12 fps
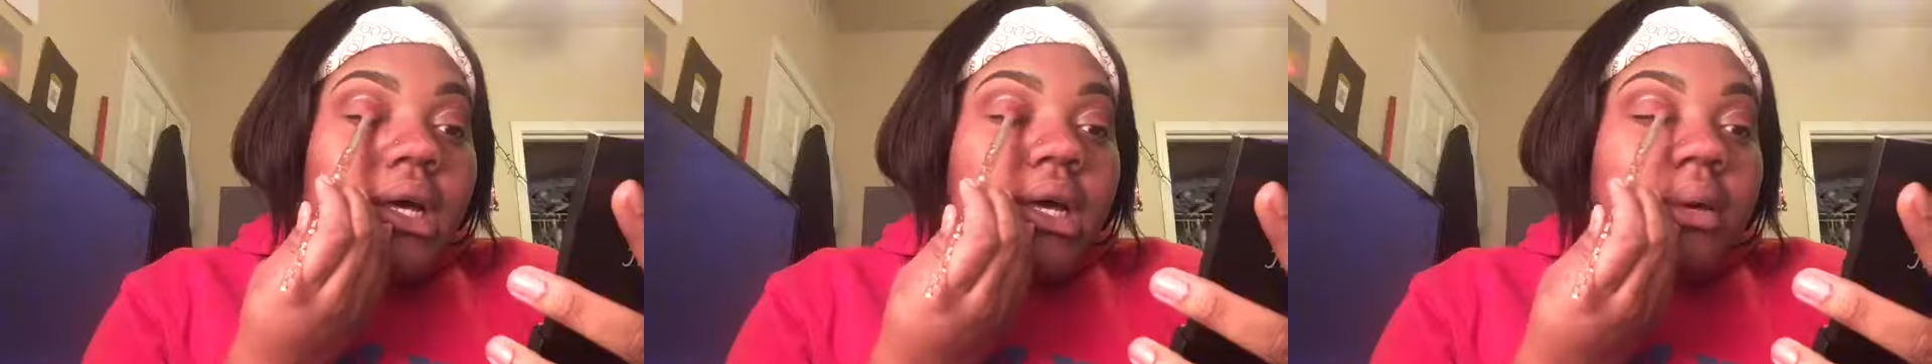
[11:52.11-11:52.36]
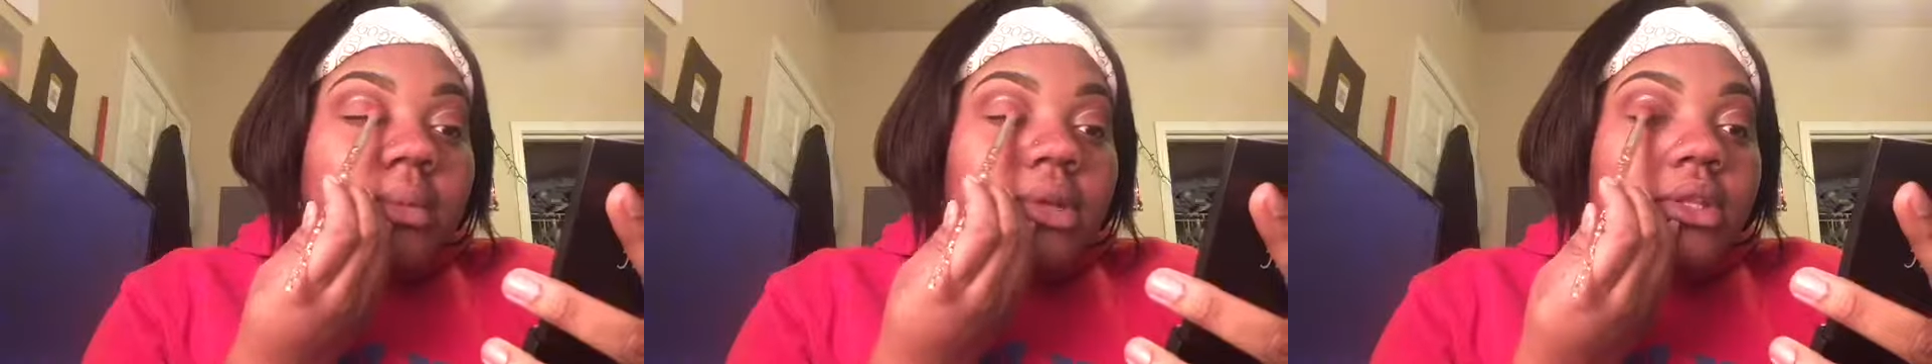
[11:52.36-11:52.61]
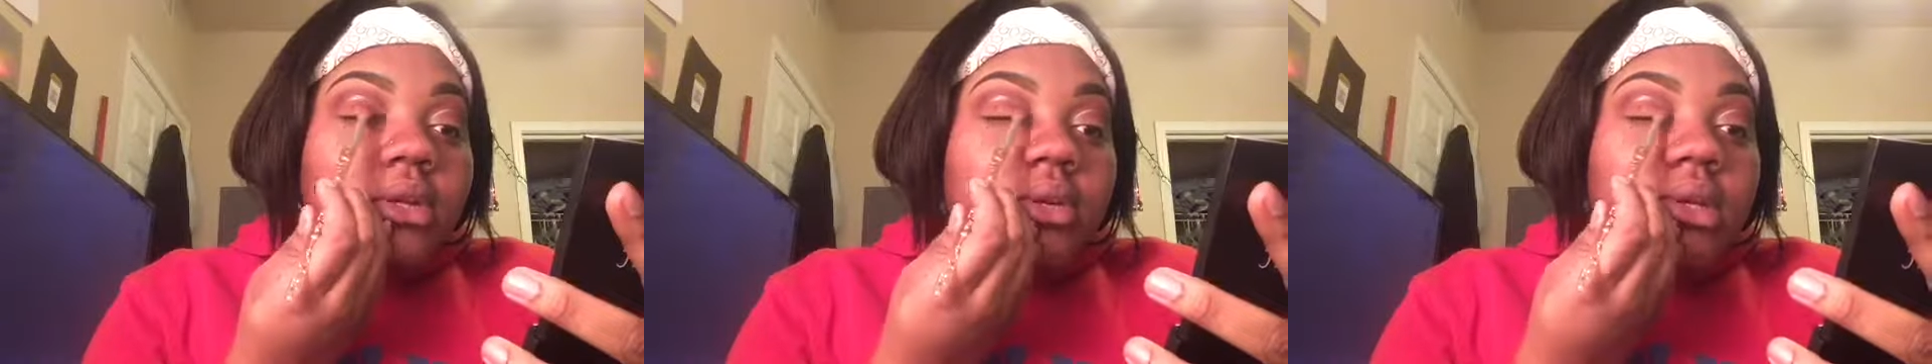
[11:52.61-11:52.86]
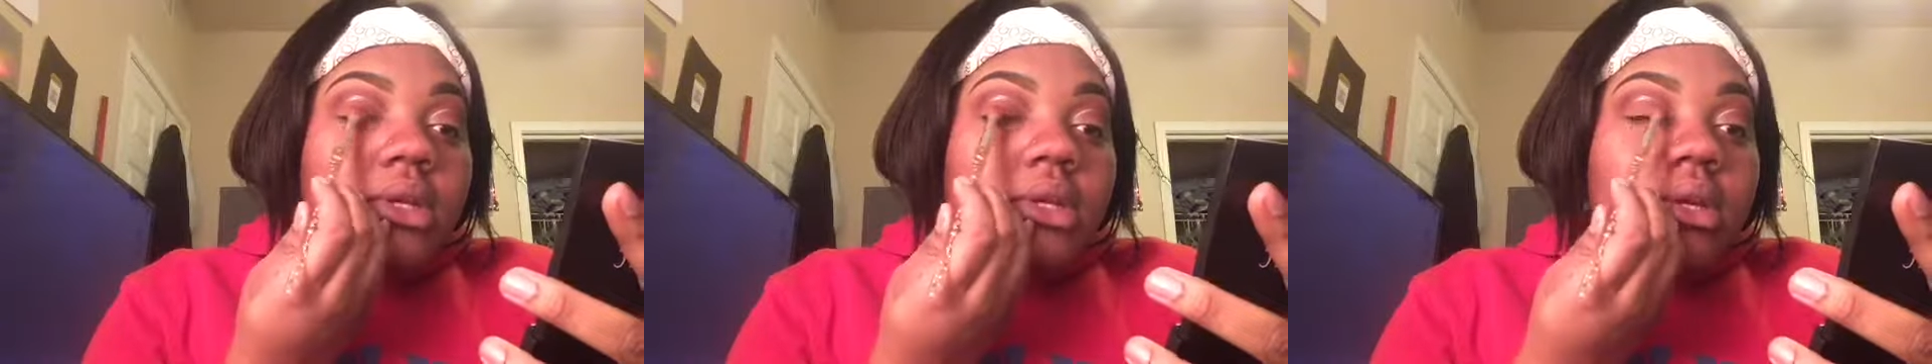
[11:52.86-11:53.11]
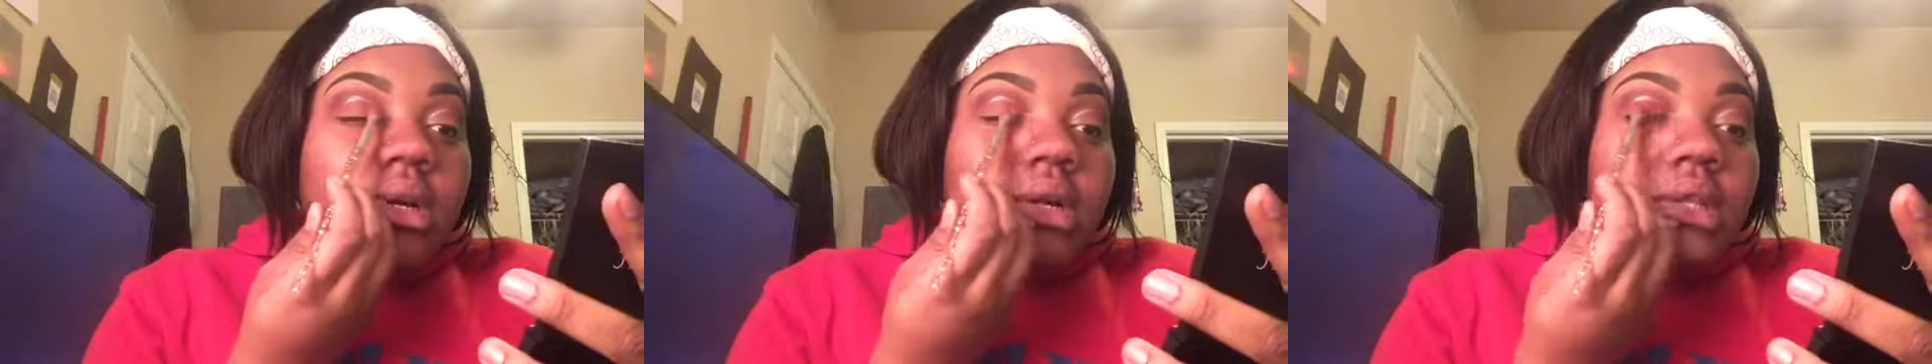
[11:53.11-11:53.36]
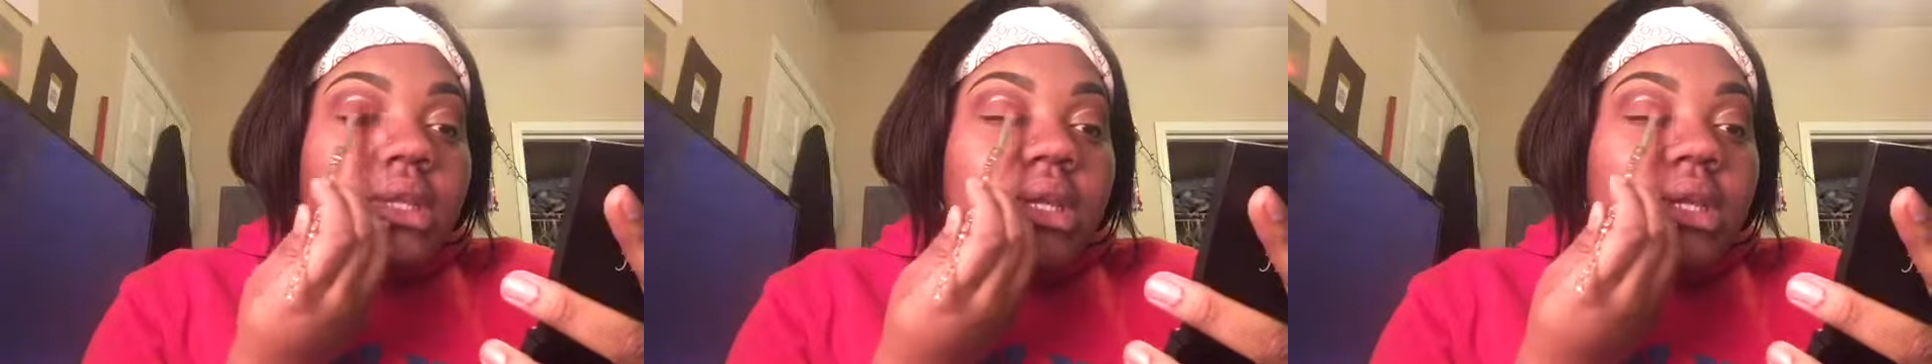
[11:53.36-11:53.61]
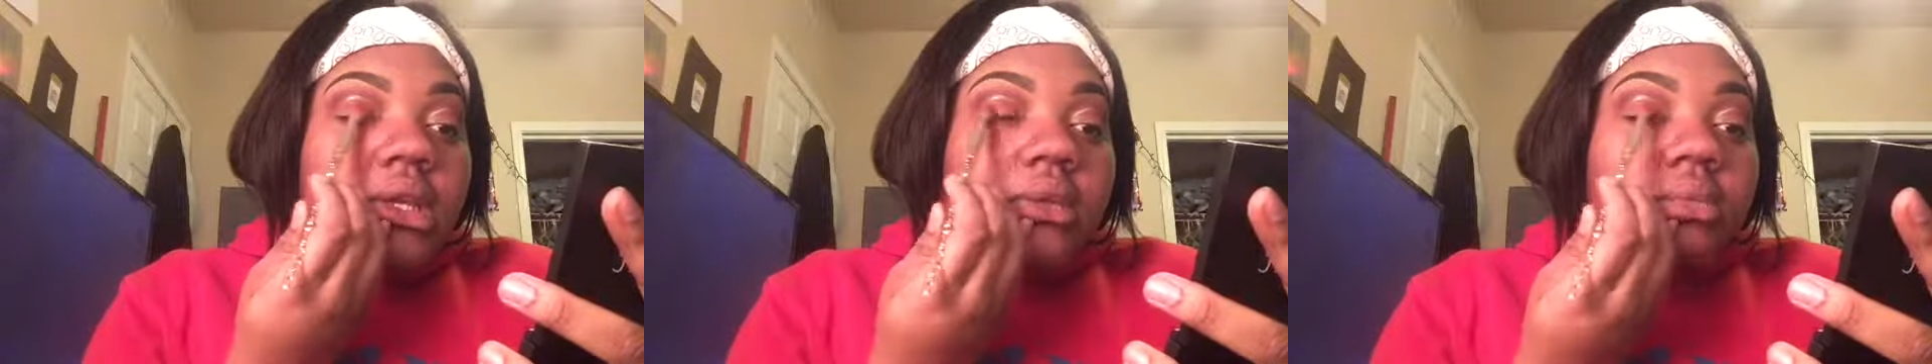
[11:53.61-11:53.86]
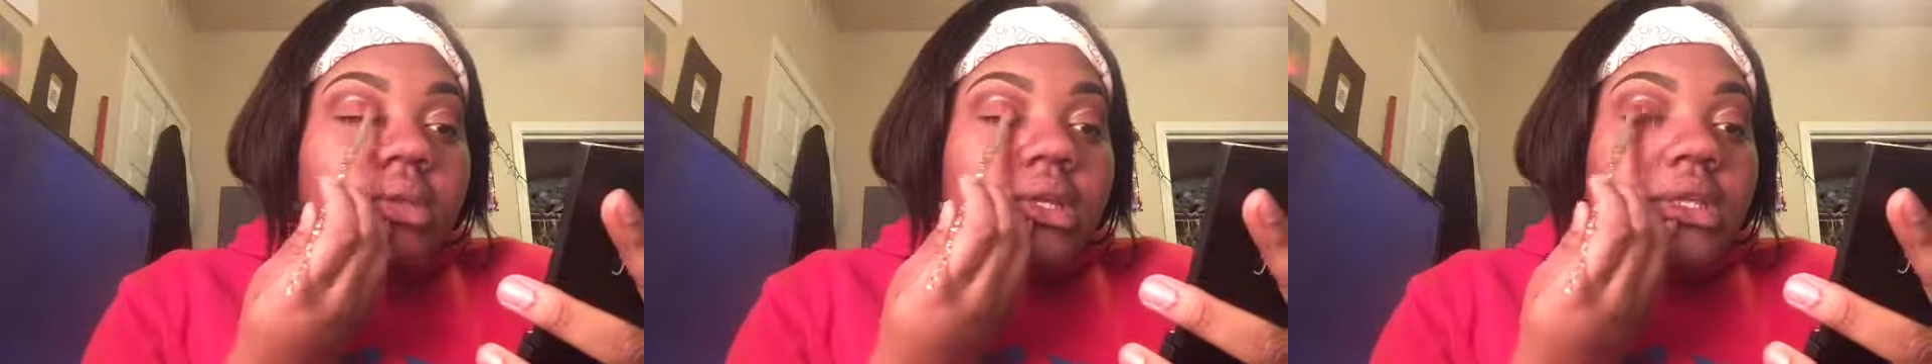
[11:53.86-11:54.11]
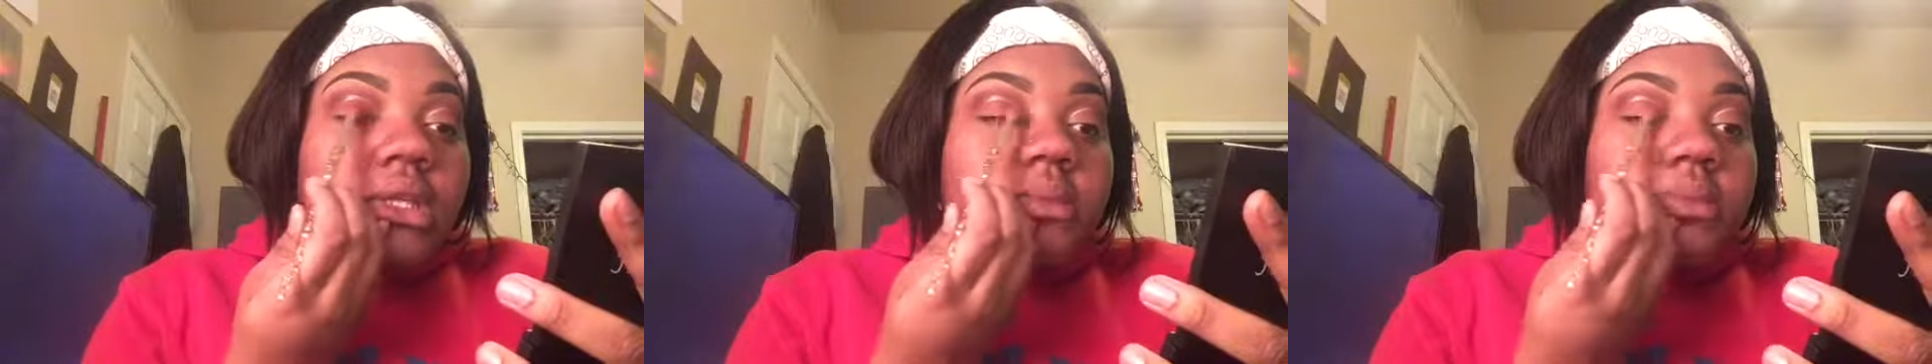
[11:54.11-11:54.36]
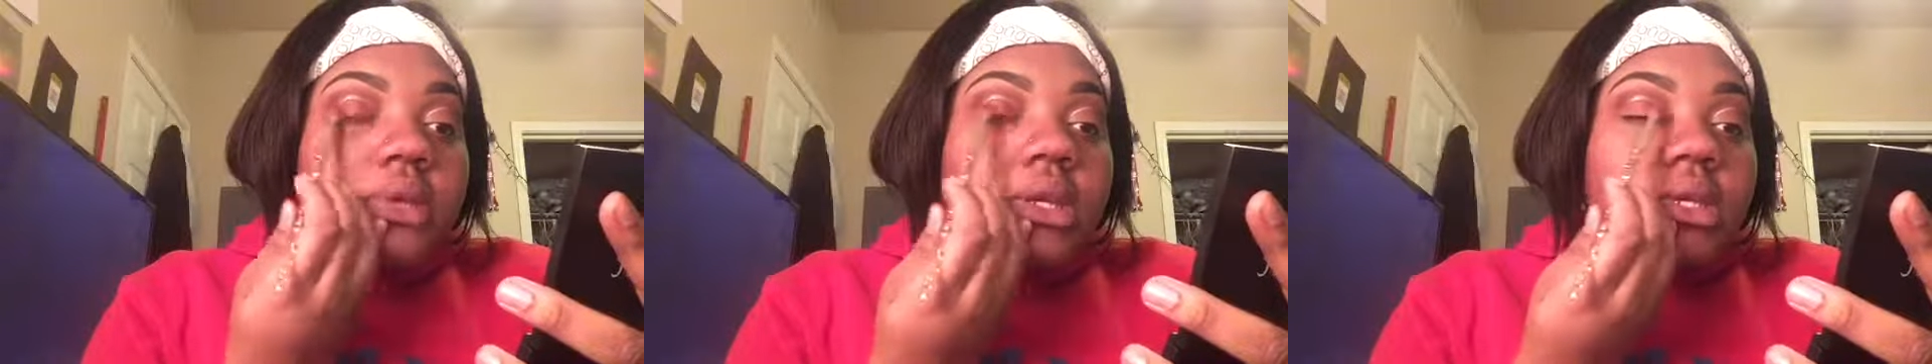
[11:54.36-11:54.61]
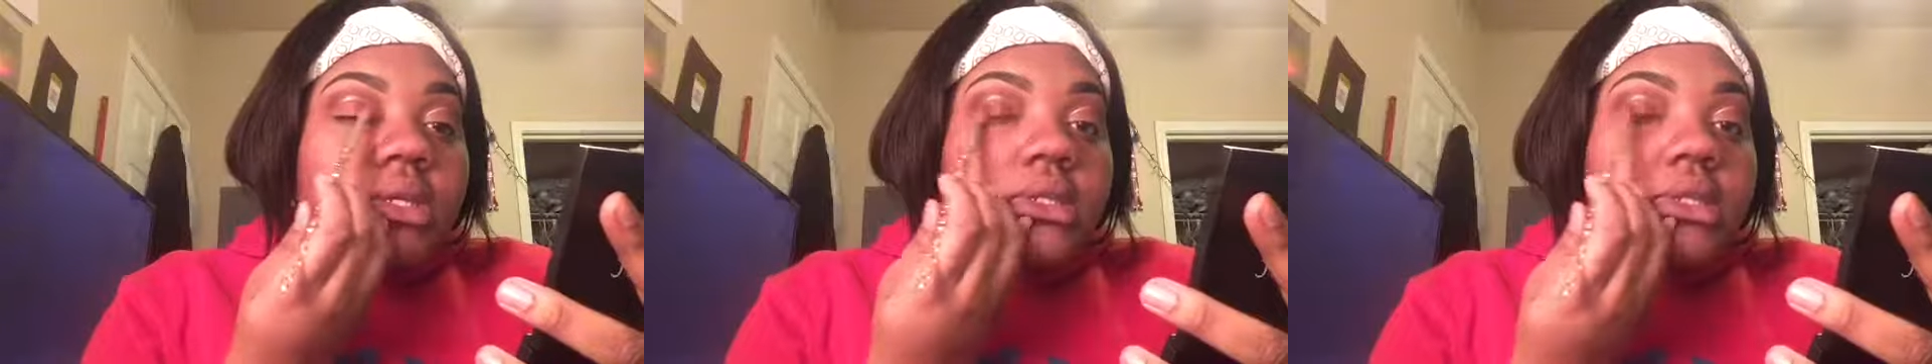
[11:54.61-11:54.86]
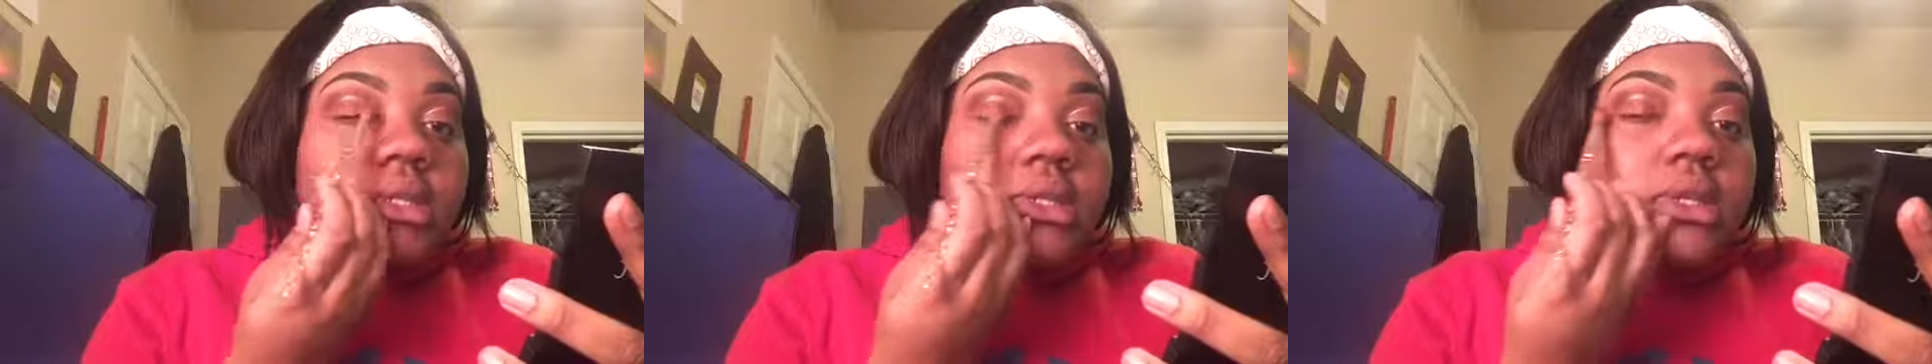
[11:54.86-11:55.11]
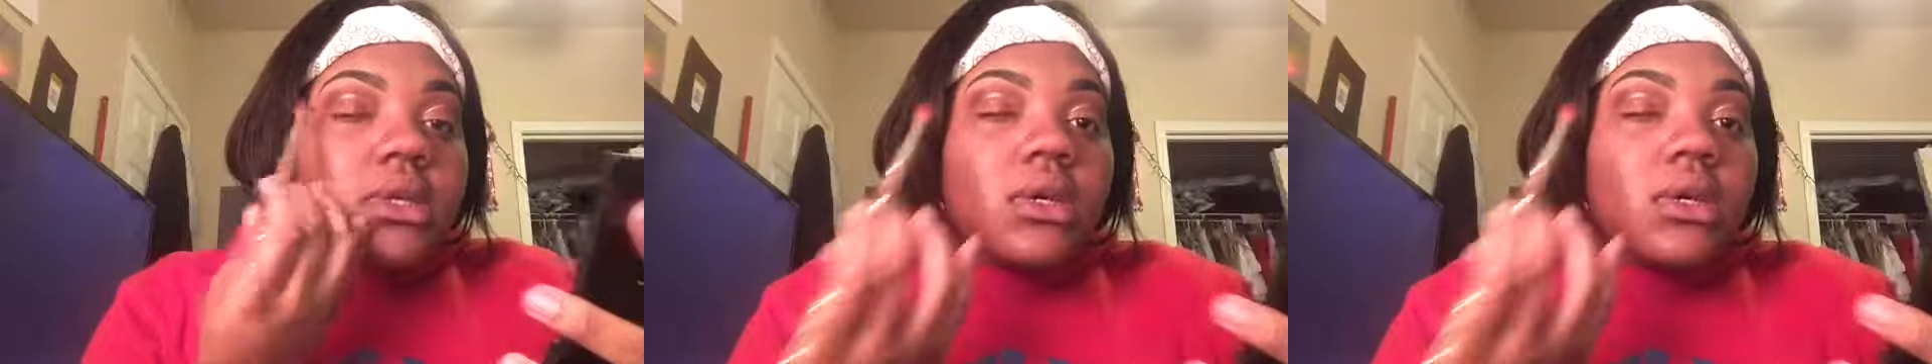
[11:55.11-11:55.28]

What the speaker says: I'm gonna do it on that empty space